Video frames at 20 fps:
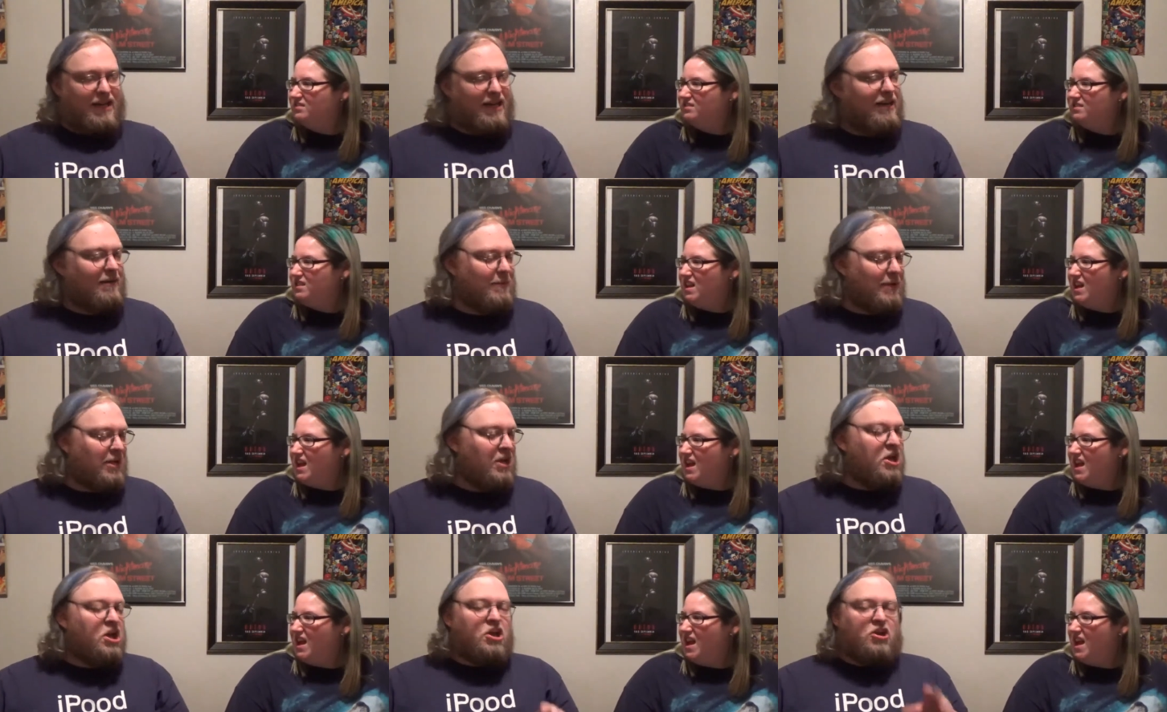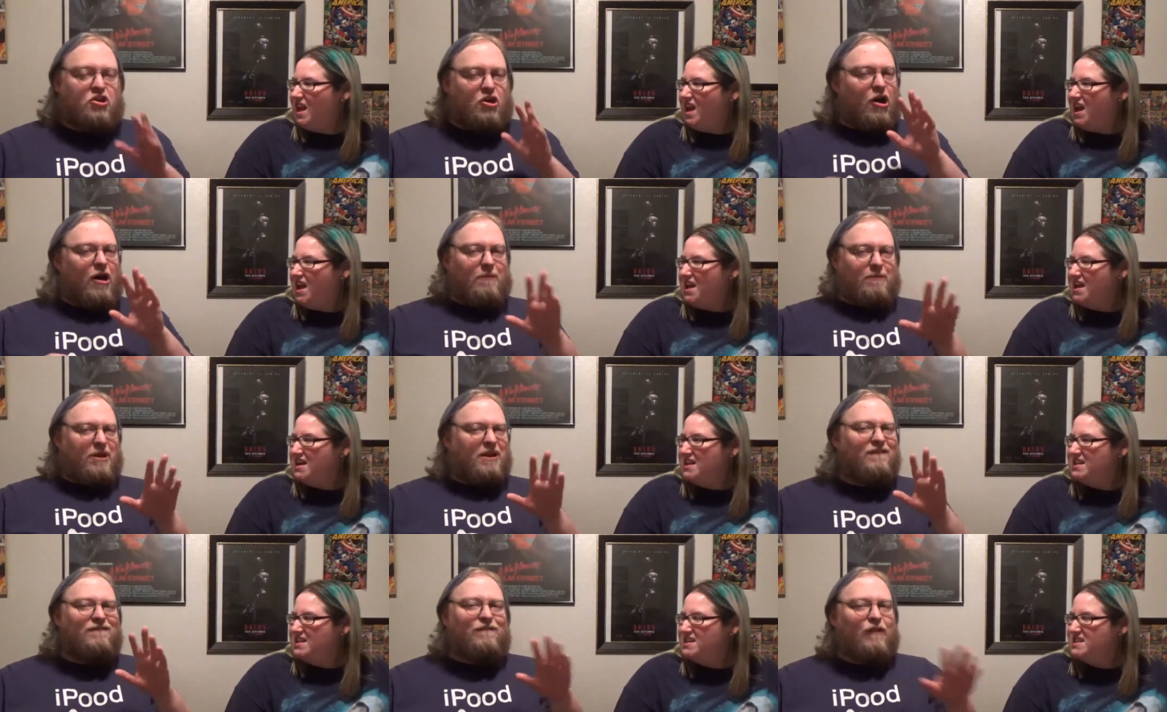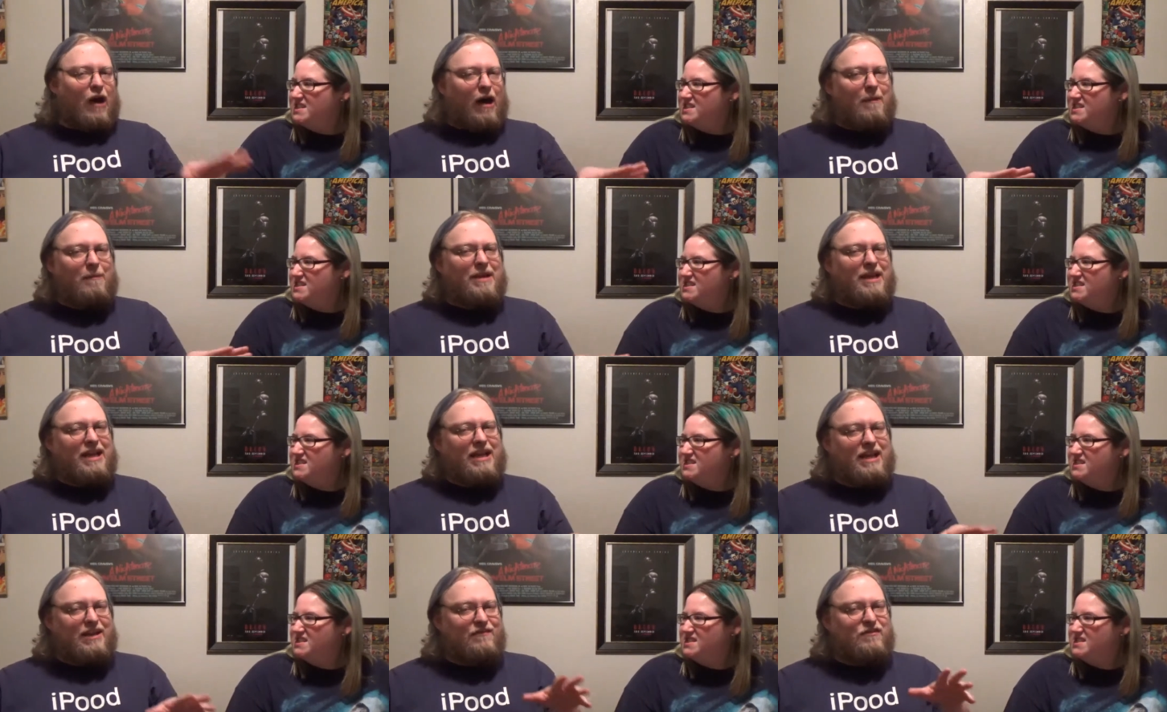Speaker 1: And I'm like, no, I'm going to
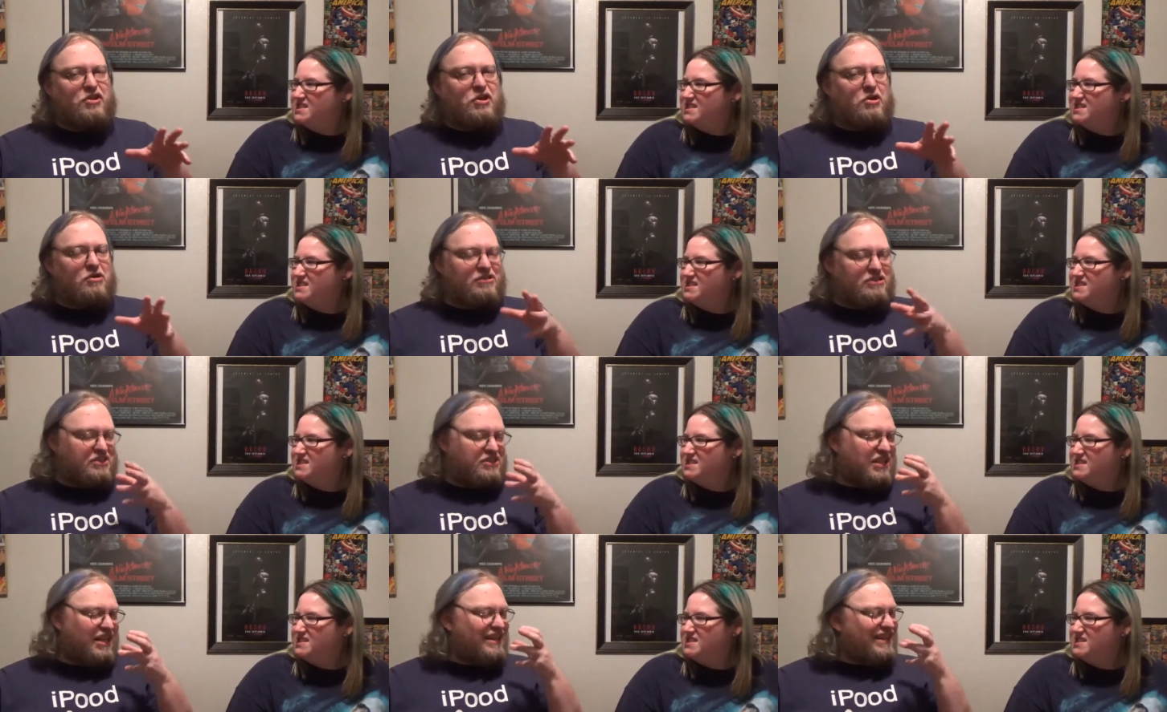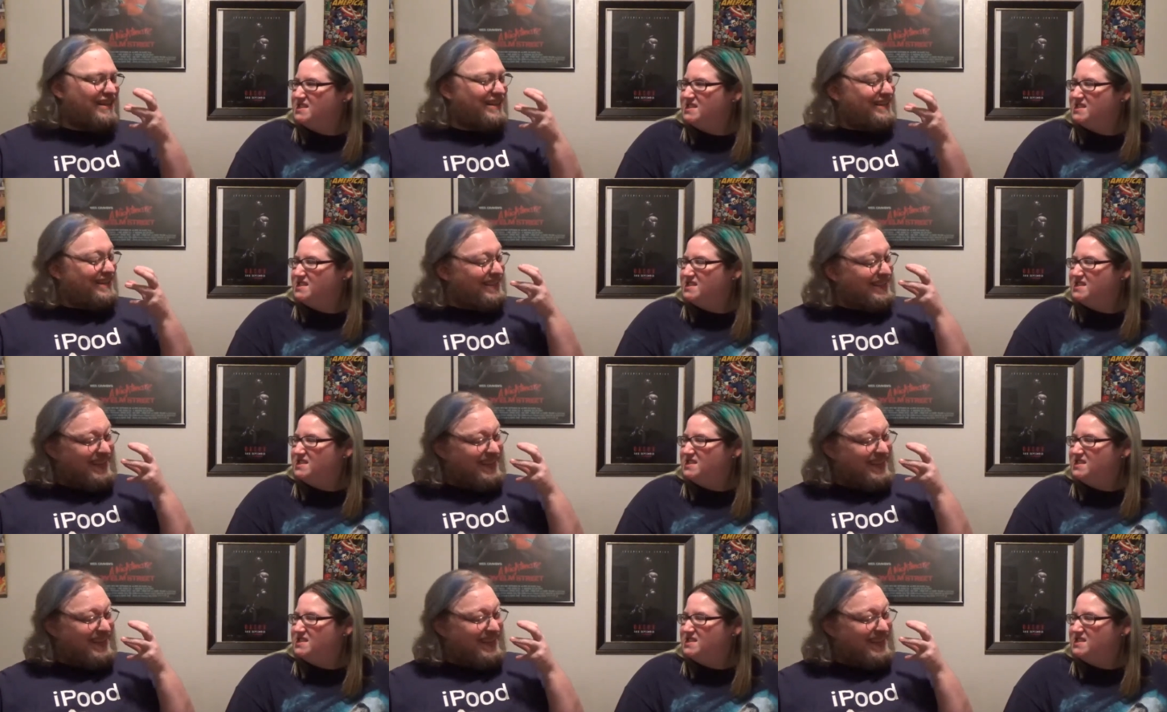vomit, even though it's not the.